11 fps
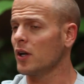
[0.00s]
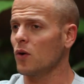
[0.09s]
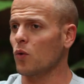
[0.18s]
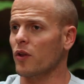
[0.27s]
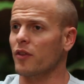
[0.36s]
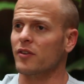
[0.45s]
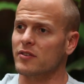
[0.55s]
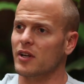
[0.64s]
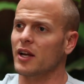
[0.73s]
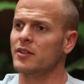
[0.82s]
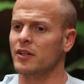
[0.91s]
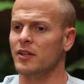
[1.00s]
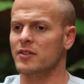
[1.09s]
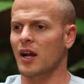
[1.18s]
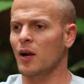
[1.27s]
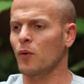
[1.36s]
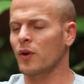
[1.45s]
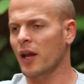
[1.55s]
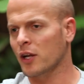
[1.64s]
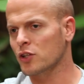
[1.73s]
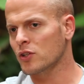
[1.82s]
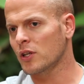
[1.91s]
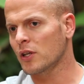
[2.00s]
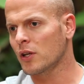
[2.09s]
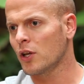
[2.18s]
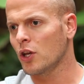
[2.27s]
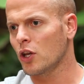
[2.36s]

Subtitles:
one of the things that I did is I would actually